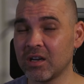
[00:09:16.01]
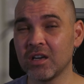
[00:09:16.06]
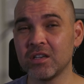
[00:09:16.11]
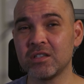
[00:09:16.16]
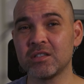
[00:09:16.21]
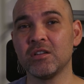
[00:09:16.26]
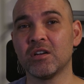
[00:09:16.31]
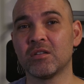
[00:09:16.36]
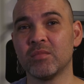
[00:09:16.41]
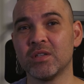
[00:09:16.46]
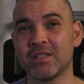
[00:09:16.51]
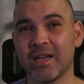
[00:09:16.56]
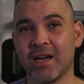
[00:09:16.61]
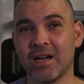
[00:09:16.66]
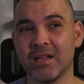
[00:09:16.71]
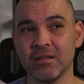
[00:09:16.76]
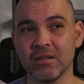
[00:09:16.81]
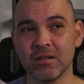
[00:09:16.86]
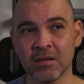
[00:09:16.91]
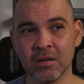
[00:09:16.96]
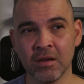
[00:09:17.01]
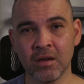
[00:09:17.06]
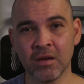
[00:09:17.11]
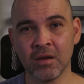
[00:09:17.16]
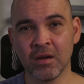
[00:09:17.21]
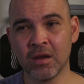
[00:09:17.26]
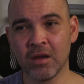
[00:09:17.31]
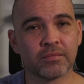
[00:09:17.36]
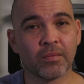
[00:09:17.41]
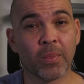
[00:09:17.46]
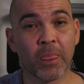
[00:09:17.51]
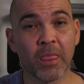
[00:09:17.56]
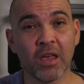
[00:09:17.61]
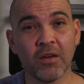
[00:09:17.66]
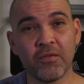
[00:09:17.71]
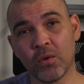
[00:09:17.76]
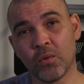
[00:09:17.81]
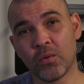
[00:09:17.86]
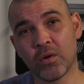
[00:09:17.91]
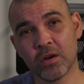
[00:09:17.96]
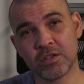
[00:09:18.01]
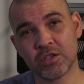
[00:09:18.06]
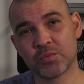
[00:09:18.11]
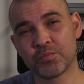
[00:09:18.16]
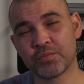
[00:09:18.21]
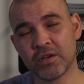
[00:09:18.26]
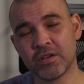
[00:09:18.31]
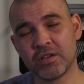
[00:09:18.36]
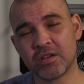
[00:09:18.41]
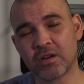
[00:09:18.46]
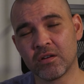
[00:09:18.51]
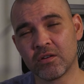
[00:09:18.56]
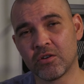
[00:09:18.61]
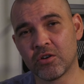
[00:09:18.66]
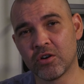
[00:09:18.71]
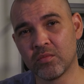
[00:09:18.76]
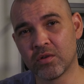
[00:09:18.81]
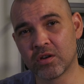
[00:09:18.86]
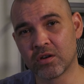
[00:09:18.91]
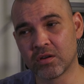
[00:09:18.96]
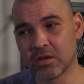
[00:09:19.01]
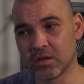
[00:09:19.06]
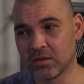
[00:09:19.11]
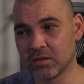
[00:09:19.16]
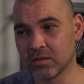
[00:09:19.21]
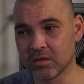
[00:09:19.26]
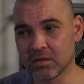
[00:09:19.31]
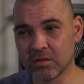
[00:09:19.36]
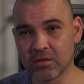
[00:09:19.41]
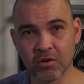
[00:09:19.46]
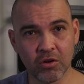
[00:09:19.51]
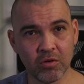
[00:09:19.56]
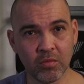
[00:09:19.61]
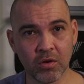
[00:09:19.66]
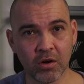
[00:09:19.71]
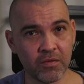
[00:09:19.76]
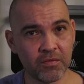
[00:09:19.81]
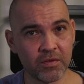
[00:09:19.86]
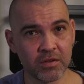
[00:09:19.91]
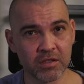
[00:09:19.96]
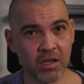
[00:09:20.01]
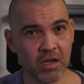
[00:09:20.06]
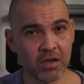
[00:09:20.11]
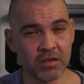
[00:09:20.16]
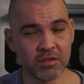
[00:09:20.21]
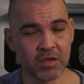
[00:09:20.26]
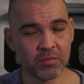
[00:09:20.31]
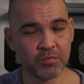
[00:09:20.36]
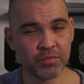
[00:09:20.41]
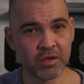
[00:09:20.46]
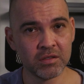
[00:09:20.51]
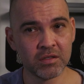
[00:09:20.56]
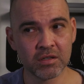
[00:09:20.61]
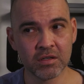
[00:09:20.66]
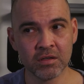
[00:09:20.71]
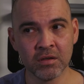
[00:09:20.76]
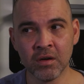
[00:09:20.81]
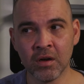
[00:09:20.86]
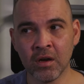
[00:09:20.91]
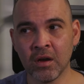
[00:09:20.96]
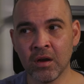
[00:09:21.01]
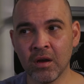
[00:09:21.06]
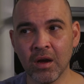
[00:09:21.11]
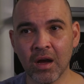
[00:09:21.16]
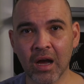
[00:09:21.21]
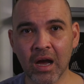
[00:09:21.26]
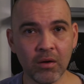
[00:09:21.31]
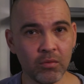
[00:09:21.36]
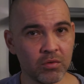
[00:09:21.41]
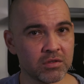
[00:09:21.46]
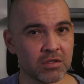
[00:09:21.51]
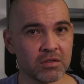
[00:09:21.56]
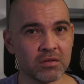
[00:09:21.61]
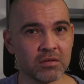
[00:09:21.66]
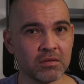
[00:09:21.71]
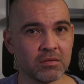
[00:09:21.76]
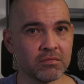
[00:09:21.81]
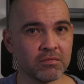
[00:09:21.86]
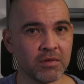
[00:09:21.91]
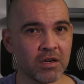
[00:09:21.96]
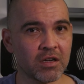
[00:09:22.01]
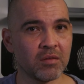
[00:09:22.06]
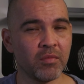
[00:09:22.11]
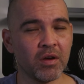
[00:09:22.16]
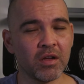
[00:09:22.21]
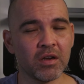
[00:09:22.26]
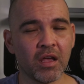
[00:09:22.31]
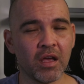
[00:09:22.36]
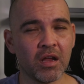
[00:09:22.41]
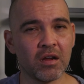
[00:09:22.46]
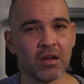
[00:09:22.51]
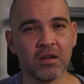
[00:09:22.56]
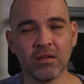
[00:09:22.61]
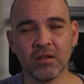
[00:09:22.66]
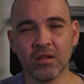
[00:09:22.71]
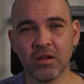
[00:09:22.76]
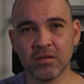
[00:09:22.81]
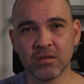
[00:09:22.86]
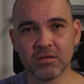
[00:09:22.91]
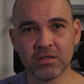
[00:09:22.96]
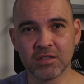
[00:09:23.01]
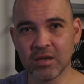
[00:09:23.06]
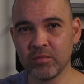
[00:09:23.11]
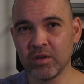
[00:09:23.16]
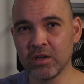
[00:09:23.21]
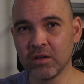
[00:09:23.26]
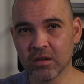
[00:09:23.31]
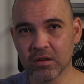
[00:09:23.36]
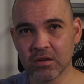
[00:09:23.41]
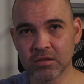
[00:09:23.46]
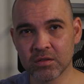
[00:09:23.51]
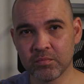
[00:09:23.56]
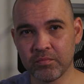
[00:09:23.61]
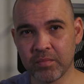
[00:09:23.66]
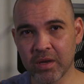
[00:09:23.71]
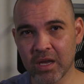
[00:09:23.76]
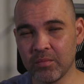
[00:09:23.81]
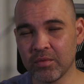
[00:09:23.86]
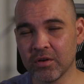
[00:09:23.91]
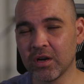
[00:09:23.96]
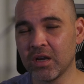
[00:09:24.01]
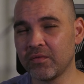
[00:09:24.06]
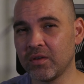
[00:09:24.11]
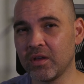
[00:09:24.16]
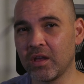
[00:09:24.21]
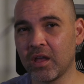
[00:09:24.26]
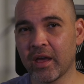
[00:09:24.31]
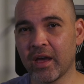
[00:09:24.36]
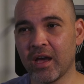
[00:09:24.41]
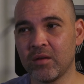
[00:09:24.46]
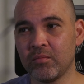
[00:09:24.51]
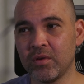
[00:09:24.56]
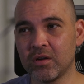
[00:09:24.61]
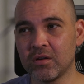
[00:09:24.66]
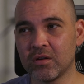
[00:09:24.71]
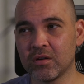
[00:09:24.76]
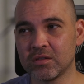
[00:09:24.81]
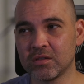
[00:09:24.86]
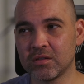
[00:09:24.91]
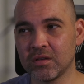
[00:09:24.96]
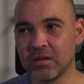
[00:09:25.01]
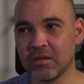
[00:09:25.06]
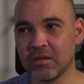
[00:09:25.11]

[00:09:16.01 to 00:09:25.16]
nicely on metallic. If you are just printing at home on like a home office inkjet printer, I would still recommend getting a semi-gloss paper if you can, because